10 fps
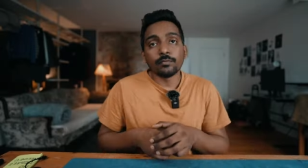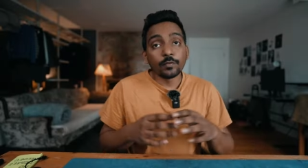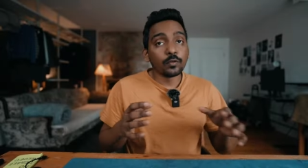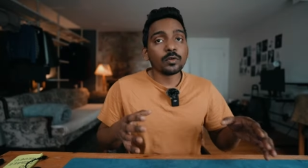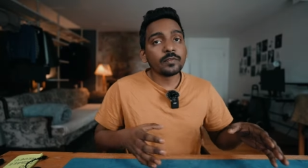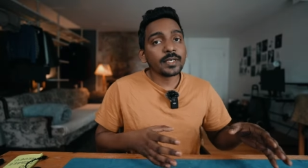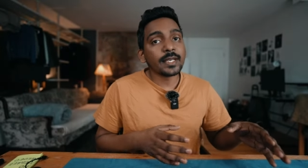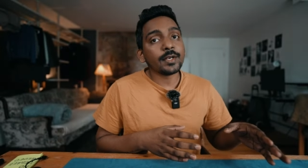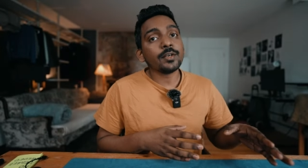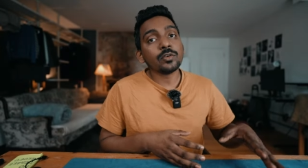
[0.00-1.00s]
before we
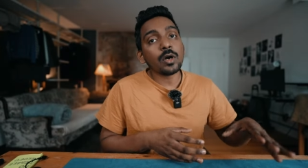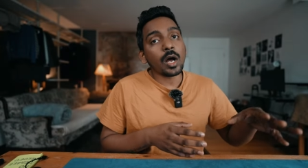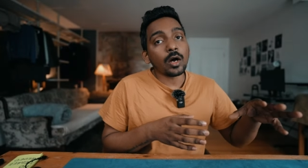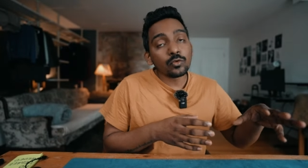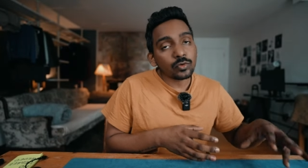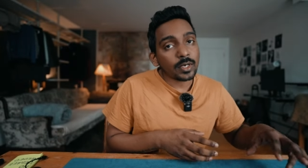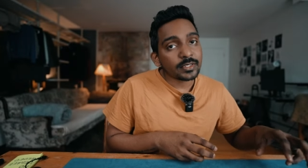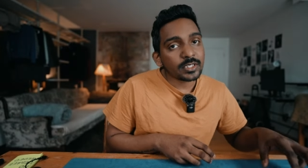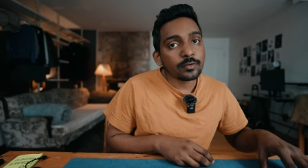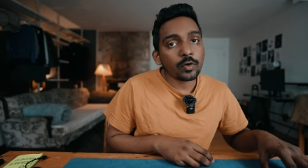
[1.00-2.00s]
get into how to
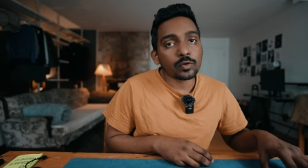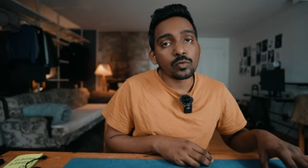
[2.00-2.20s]
achieve our